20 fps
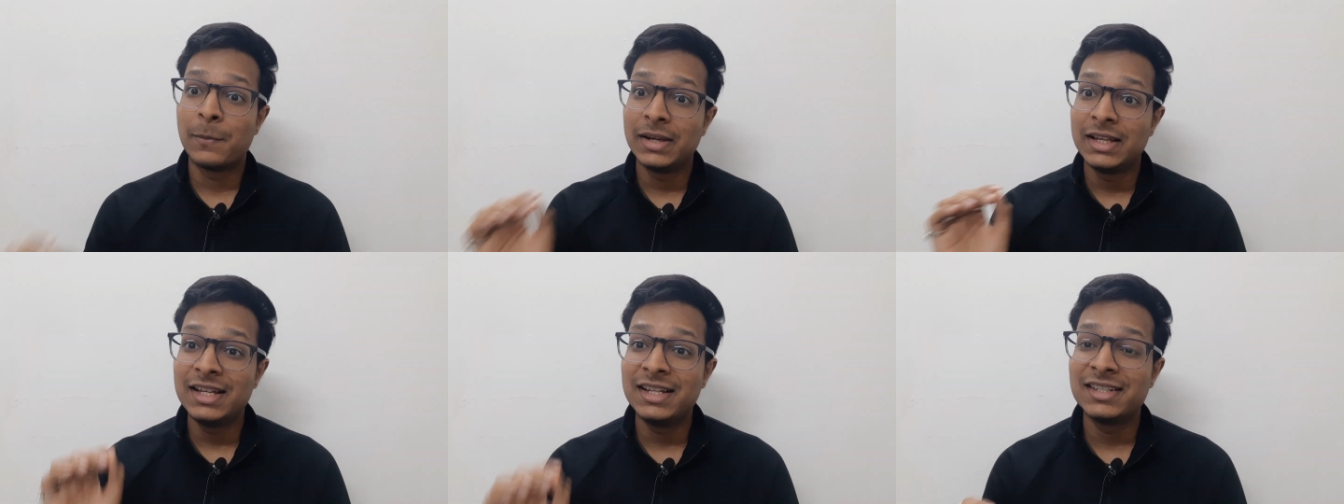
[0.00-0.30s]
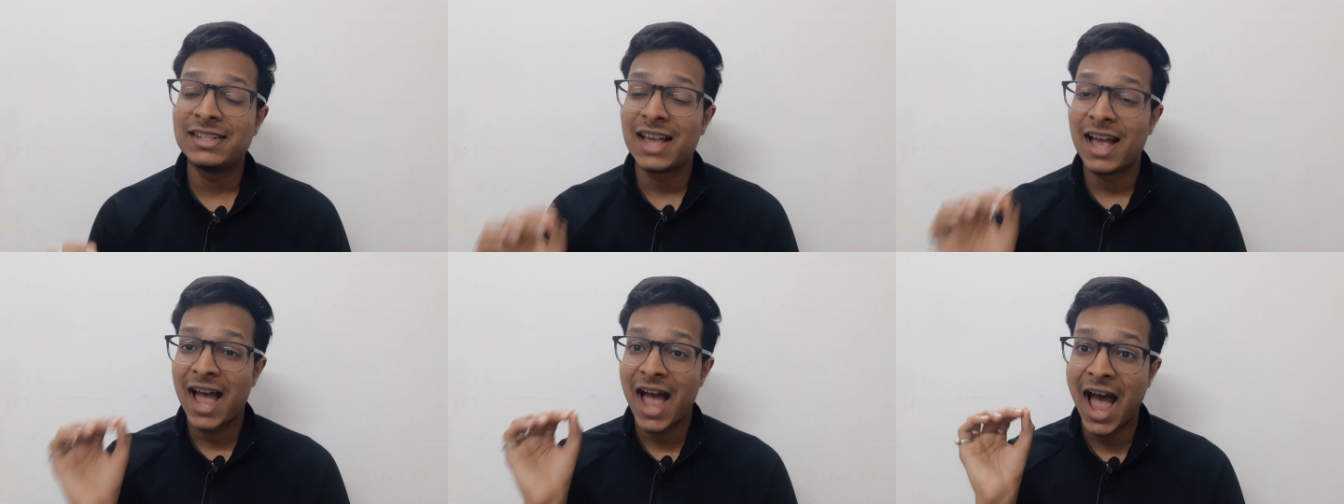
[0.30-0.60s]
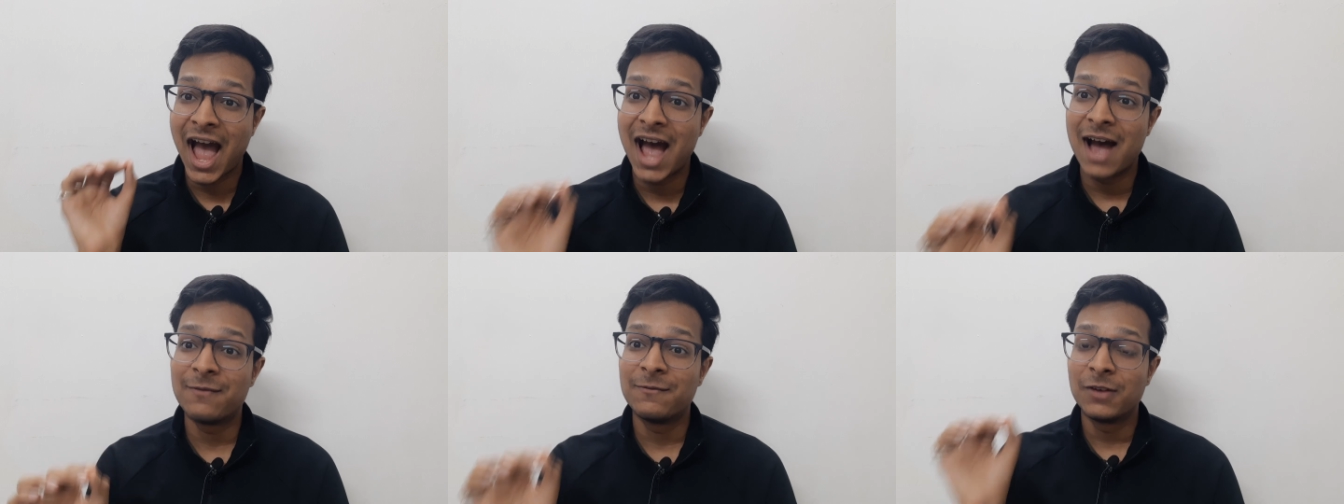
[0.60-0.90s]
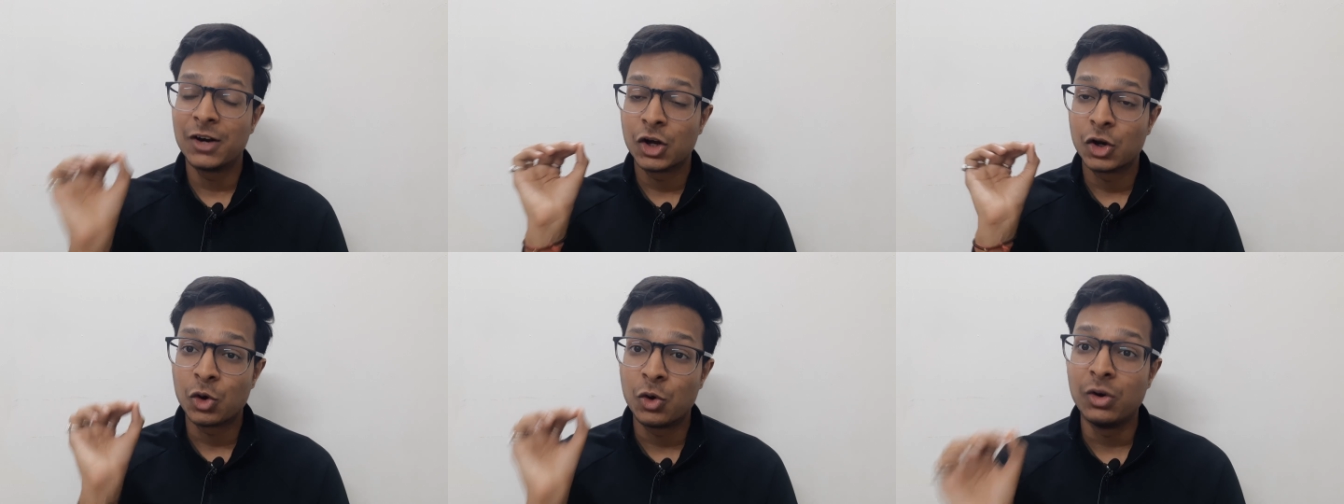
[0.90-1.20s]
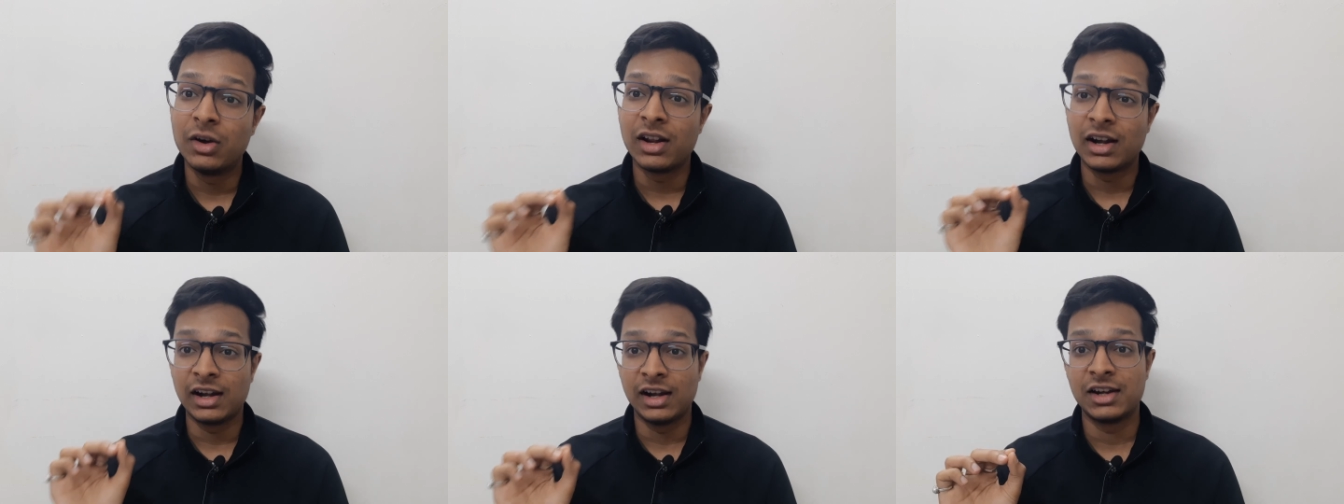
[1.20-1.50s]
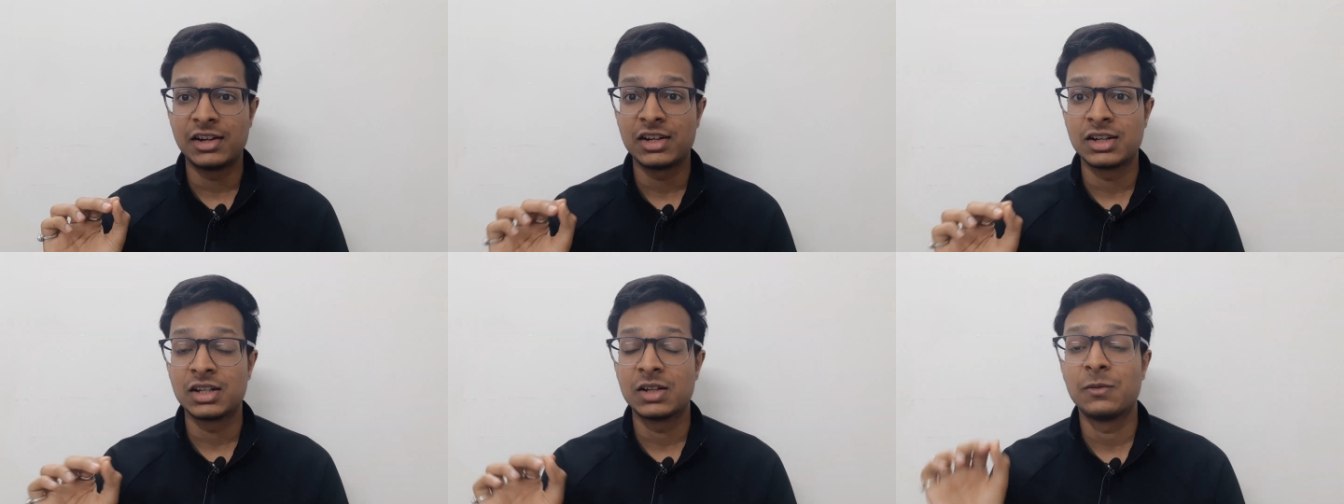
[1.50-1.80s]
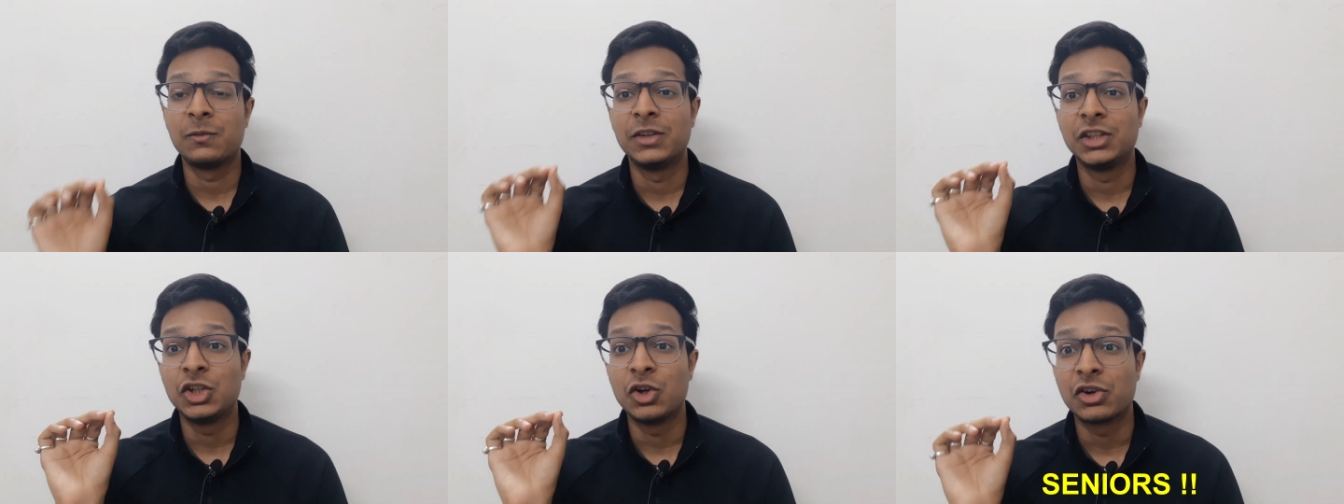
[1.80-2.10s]
Please have good
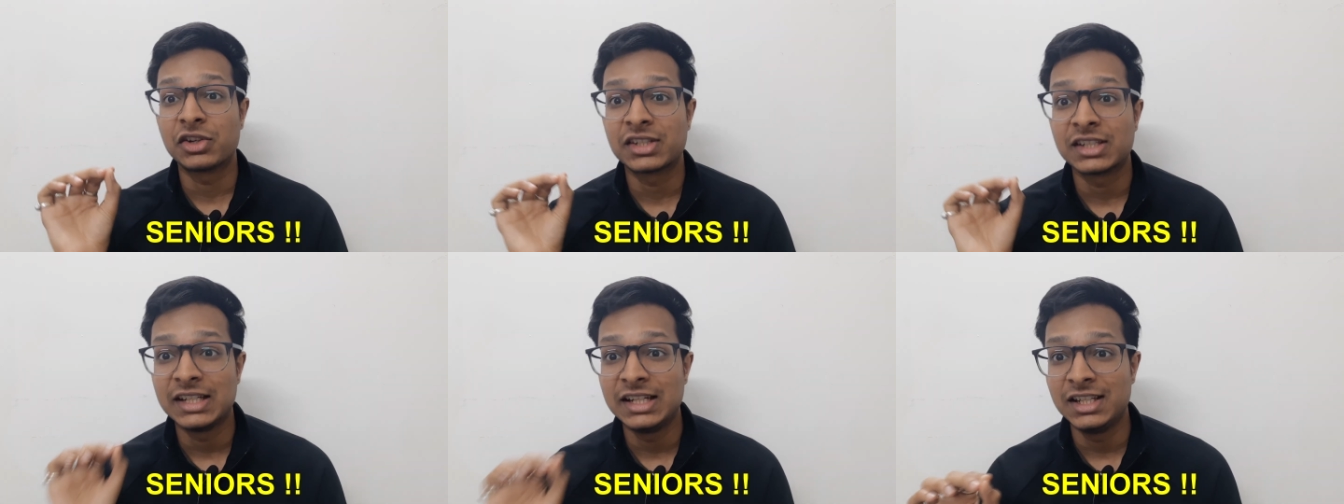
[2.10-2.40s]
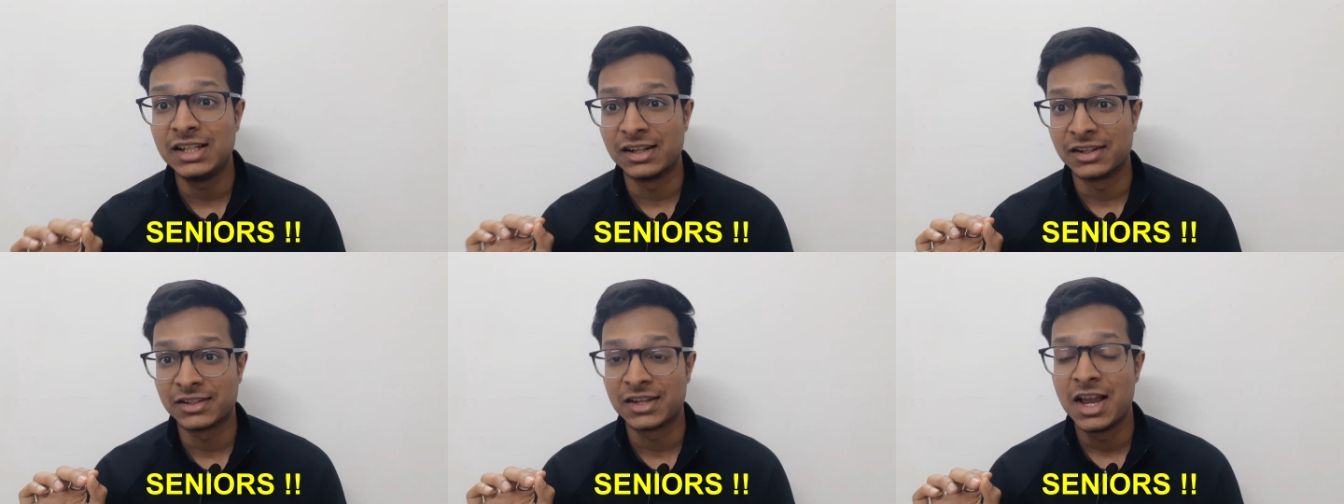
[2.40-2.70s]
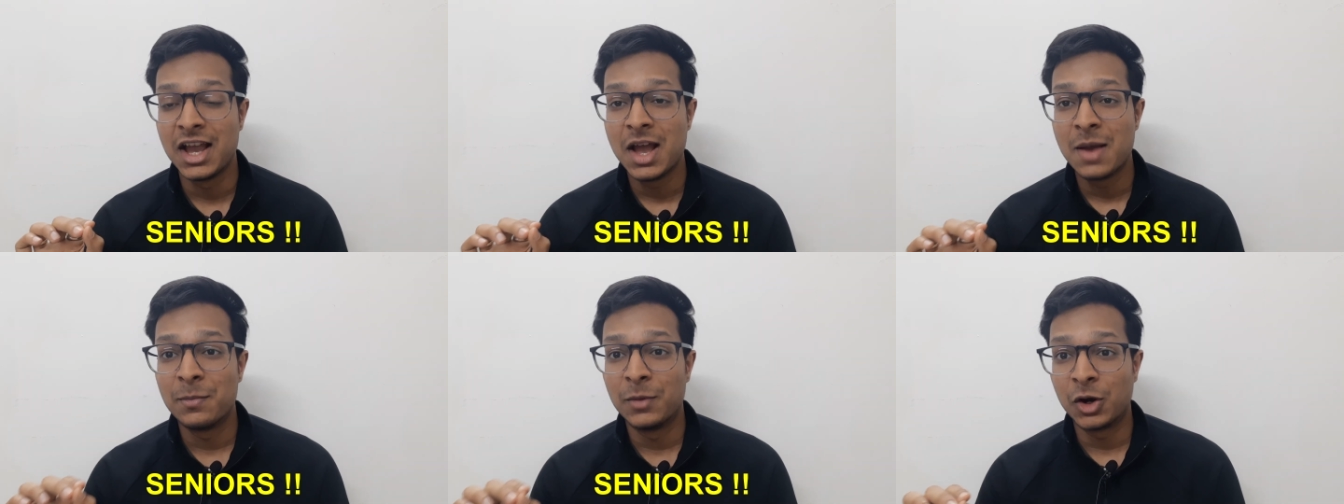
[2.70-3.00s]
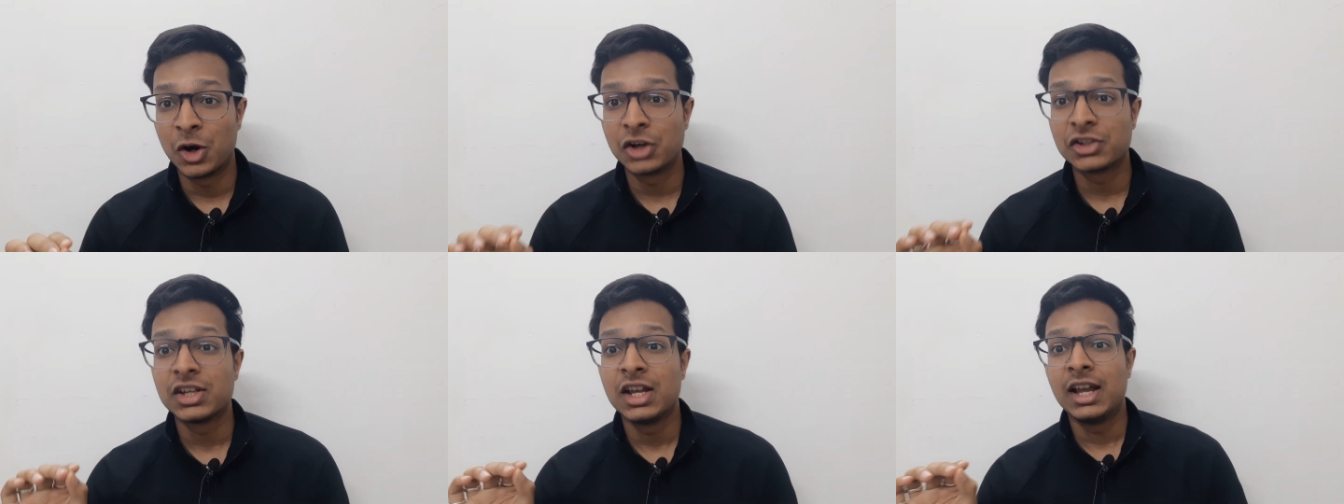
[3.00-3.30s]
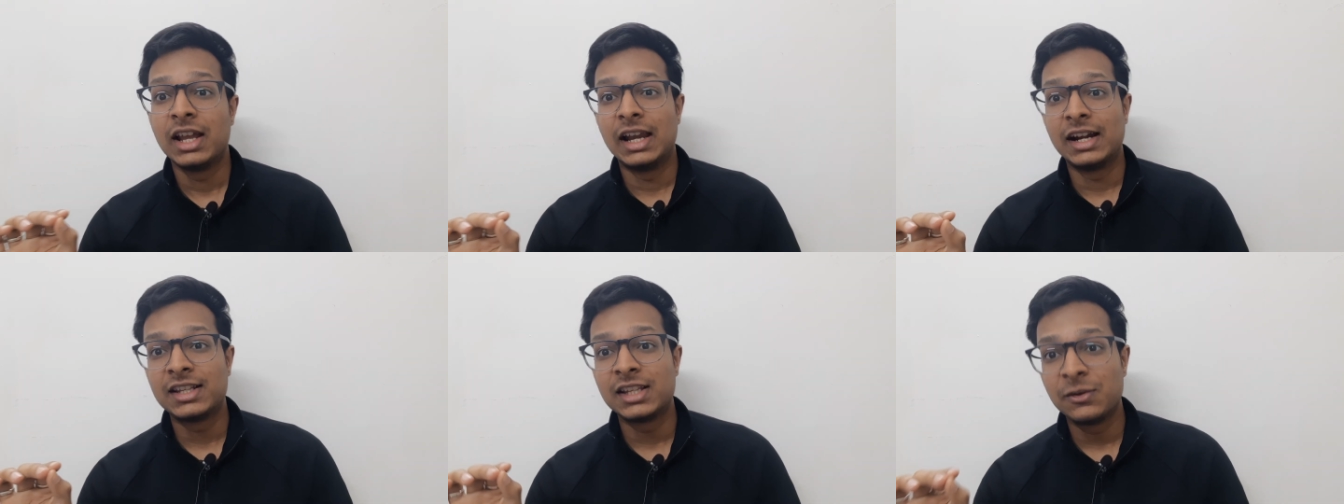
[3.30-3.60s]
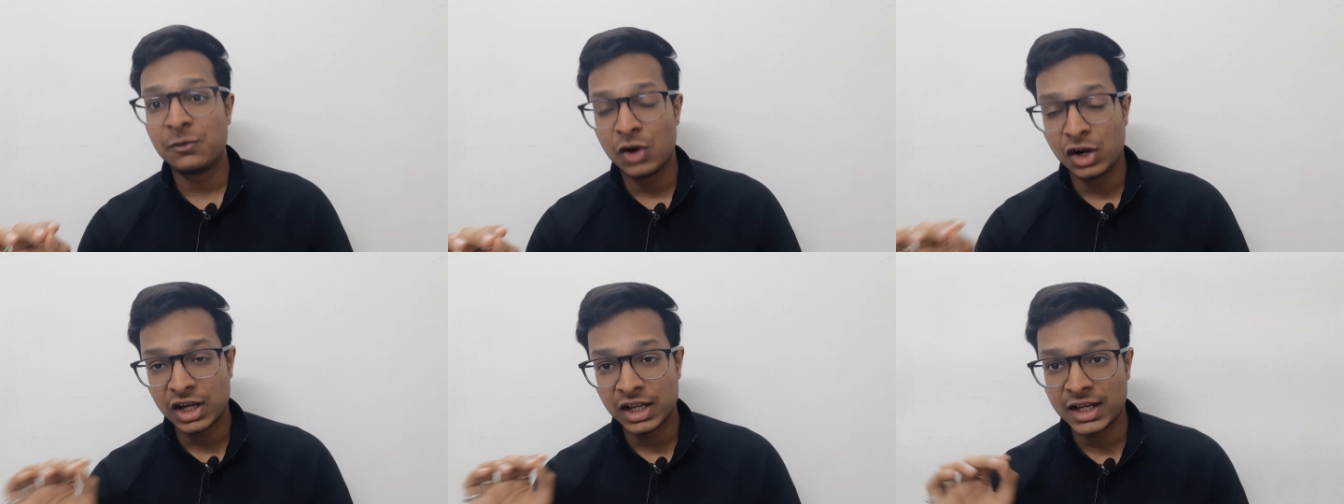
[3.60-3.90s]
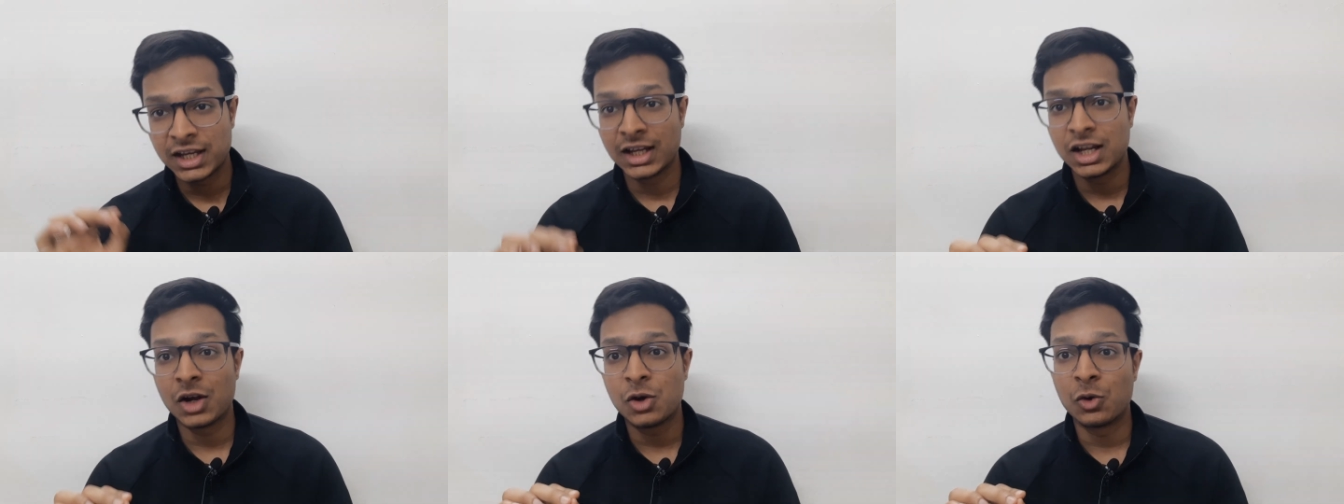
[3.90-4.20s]
relationship with your seniors because let's say if you're
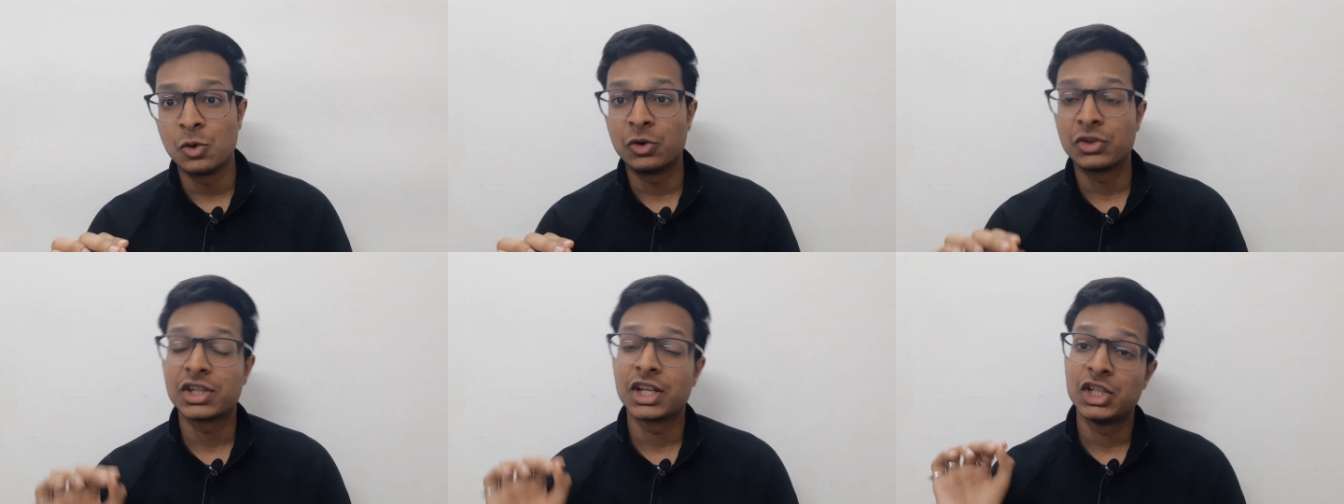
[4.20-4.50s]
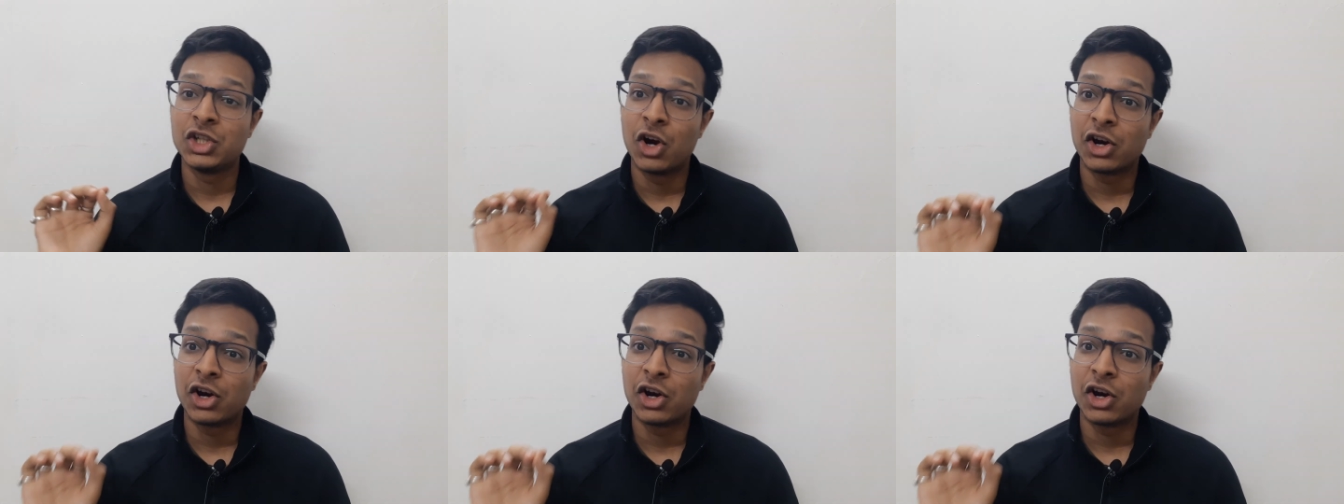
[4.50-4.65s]
taking a course,